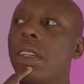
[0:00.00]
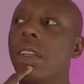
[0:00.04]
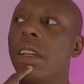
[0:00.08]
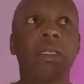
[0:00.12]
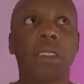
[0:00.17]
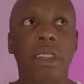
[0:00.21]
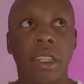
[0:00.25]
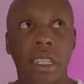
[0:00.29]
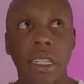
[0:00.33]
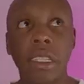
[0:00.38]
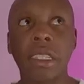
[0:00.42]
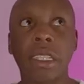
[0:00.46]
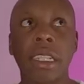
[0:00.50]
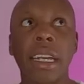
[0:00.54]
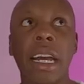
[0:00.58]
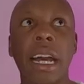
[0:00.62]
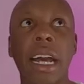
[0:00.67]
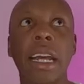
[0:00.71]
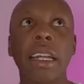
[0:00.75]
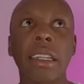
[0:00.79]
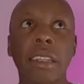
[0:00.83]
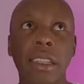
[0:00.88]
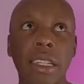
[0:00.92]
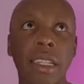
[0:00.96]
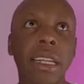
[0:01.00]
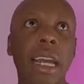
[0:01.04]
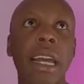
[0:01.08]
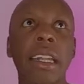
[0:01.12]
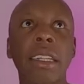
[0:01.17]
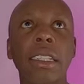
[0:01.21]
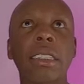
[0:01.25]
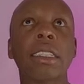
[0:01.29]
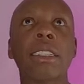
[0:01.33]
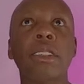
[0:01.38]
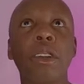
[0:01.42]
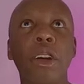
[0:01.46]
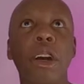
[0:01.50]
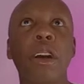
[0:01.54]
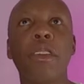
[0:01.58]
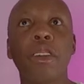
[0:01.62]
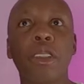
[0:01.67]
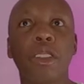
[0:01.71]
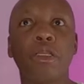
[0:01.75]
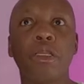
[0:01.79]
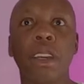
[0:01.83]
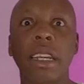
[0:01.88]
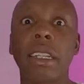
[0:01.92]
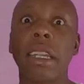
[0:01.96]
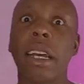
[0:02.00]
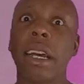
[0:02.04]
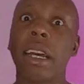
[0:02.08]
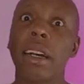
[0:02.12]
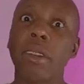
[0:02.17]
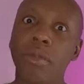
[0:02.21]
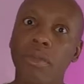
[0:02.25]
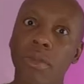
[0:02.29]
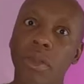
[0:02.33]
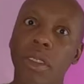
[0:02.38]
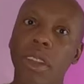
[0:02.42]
This guy, the guy that's in office right now,